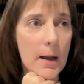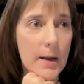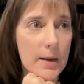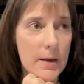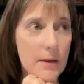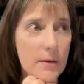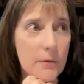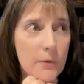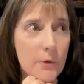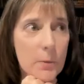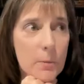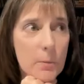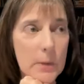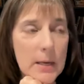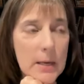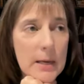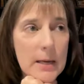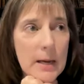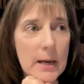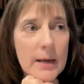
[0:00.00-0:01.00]
For me,
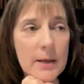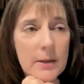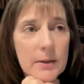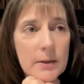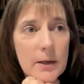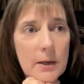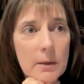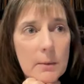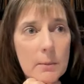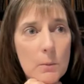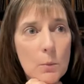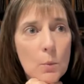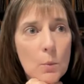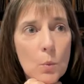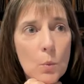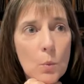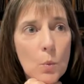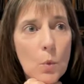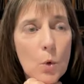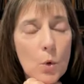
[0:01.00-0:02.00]
I think
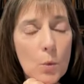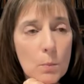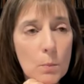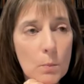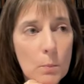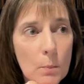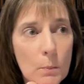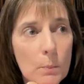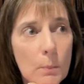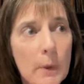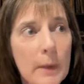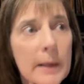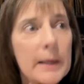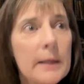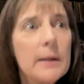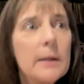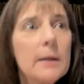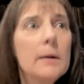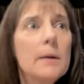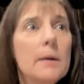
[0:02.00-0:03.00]
I'm a
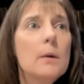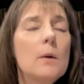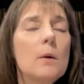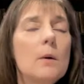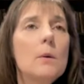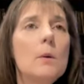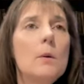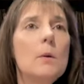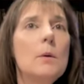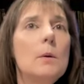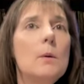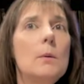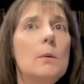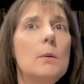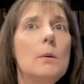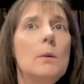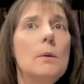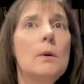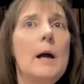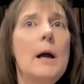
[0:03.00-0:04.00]

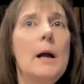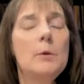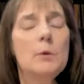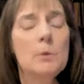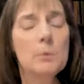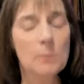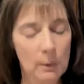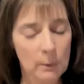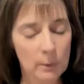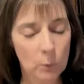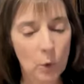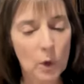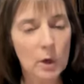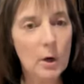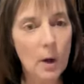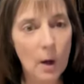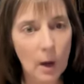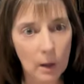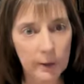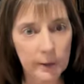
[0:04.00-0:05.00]

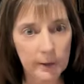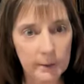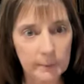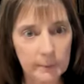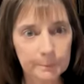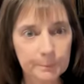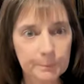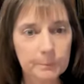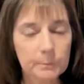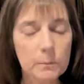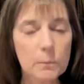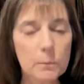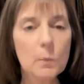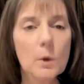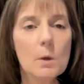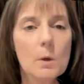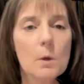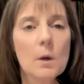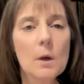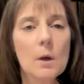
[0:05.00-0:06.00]
workaholic.
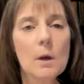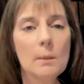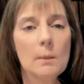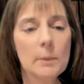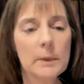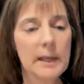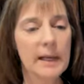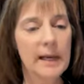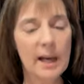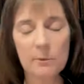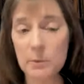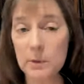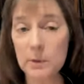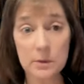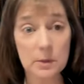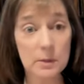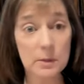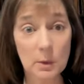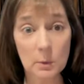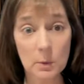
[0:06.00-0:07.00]
And I have been
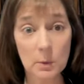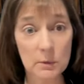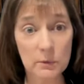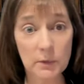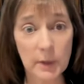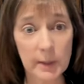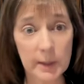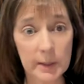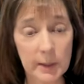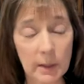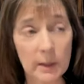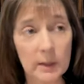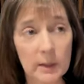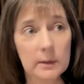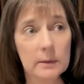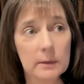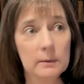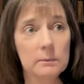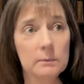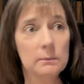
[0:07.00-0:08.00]
since I was very young,
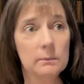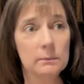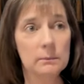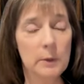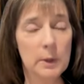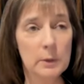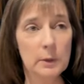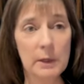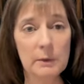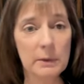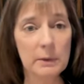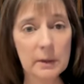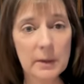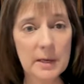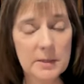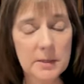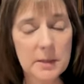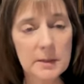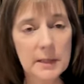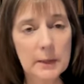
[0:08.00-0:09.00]
whether I
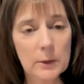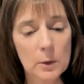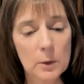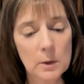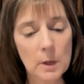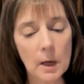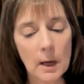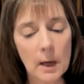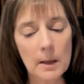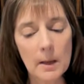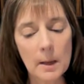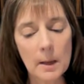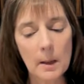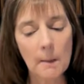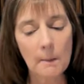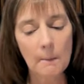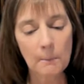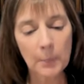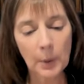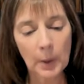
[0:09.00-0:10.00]
realized it then or not.
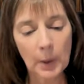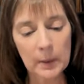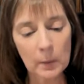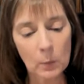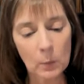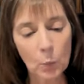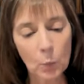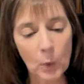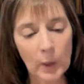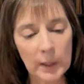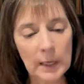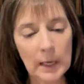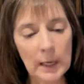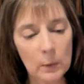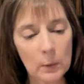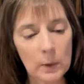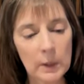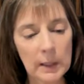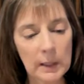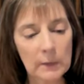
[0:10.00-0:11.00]
But
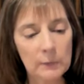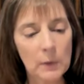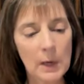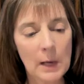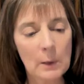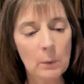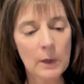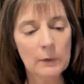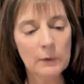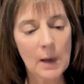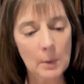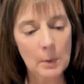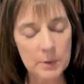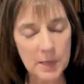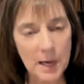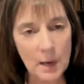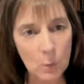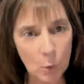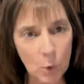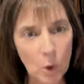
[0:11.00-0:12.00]
if I was
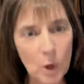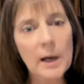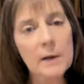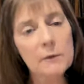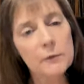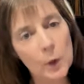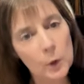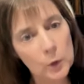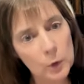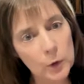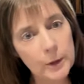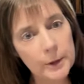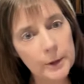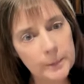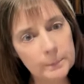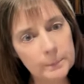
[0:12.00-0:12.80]
at work, I felt good.